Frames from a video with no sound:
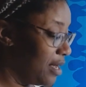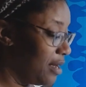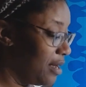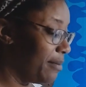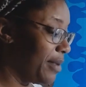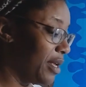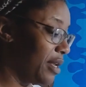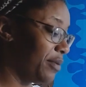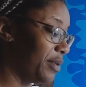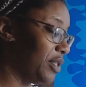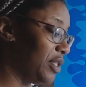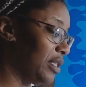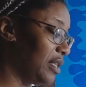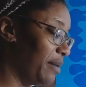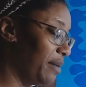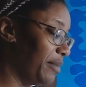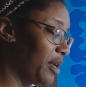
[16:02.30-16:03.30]
But it was just
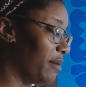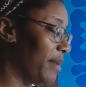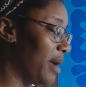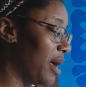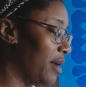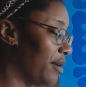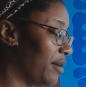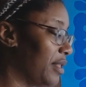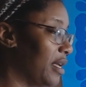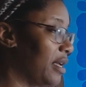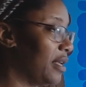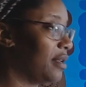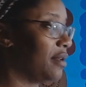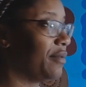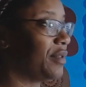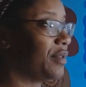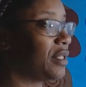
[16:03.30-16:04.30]
something about her that
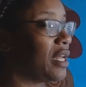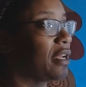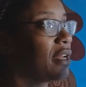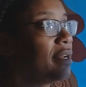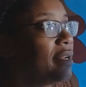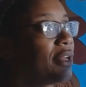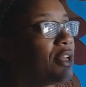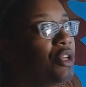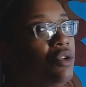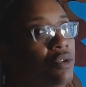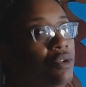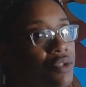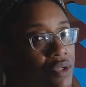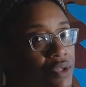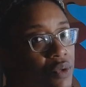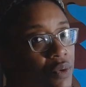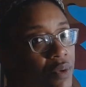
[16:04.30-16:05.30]
it was like an
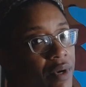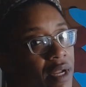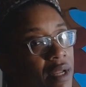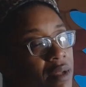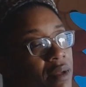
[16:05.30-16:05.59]
accusatory.